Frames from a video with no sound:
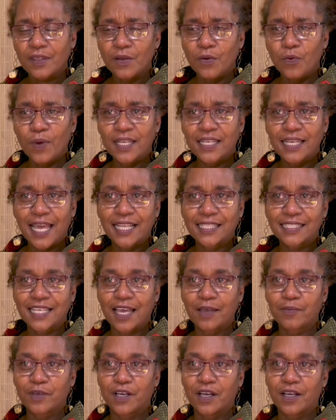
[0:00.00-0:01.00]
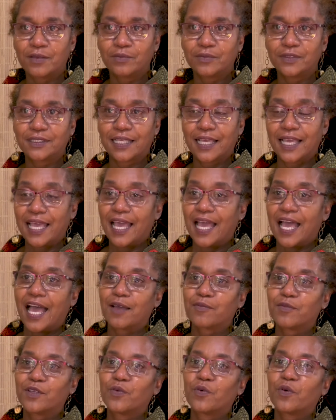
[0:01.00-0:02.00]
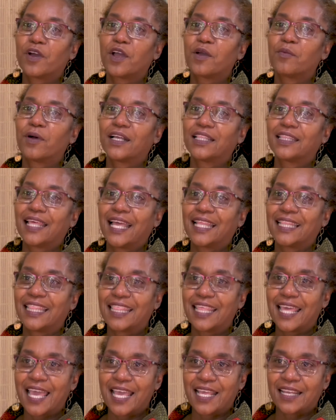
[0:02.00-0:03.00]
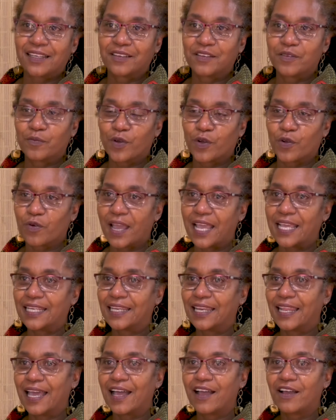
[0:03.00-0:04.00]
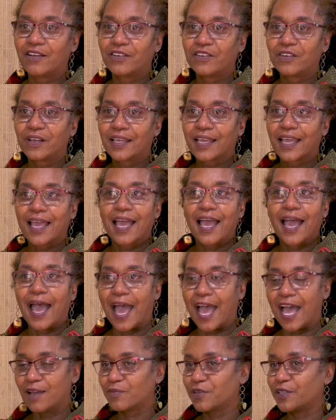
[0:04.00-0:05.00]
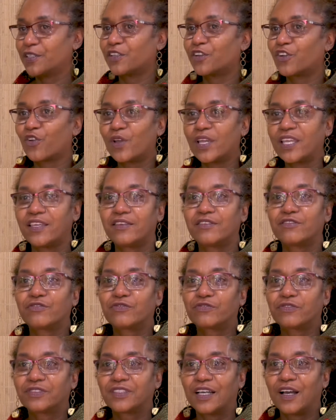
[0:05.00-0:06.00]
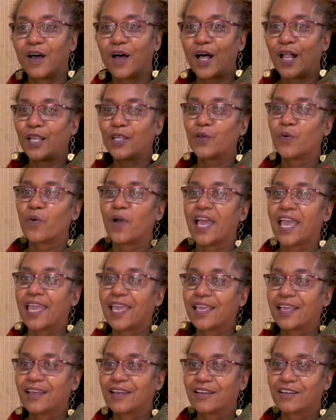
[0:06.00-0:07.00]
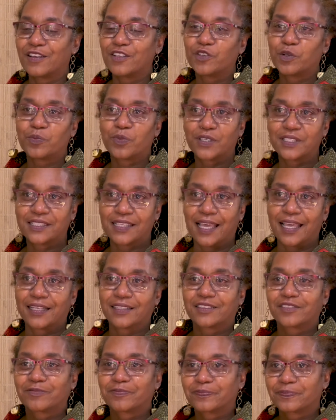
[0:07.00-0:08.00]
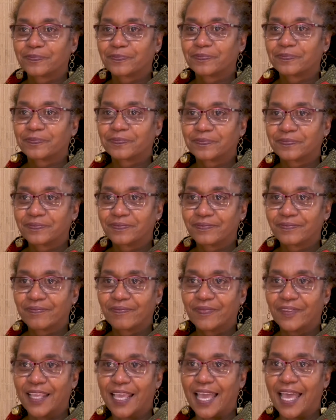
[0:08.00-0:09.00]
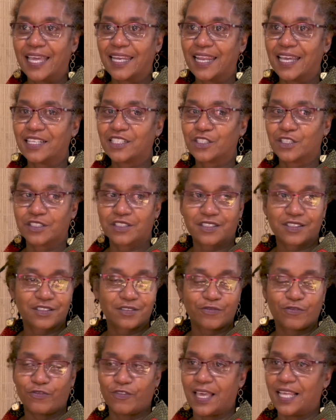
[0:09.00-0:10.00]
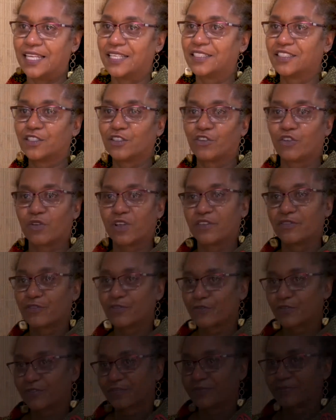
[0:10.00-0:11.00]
when that time comes, I'm going to worry about that then. But right now, I'm going to grieve all the way, 100%. And I just fell into grief.